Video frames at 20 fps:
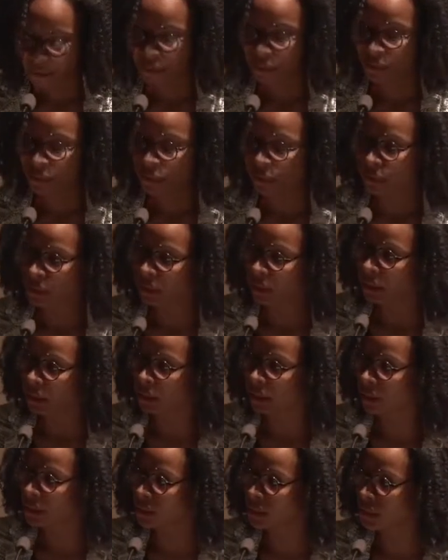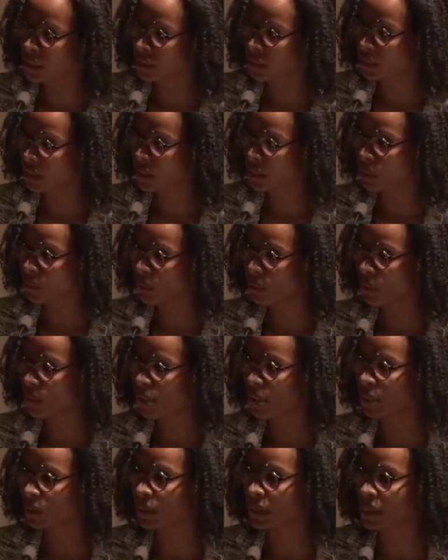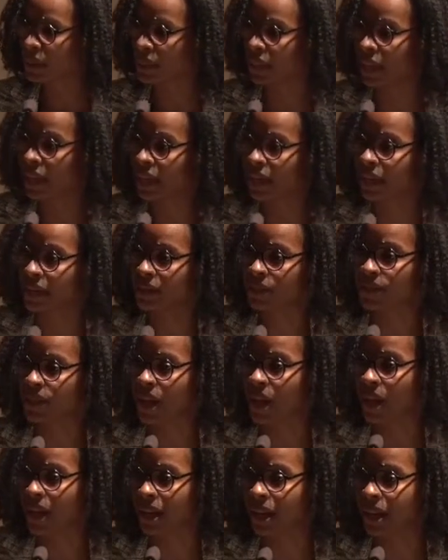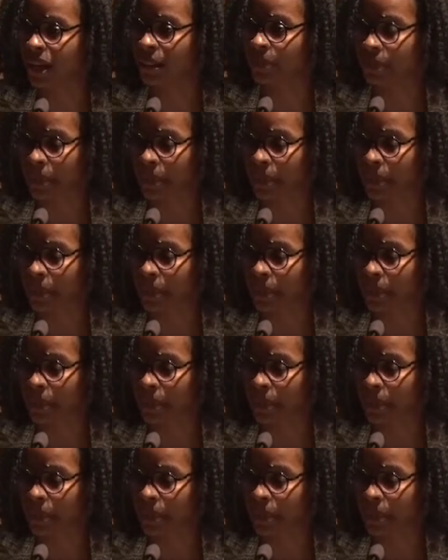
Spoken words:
30 years ago, she was the age I am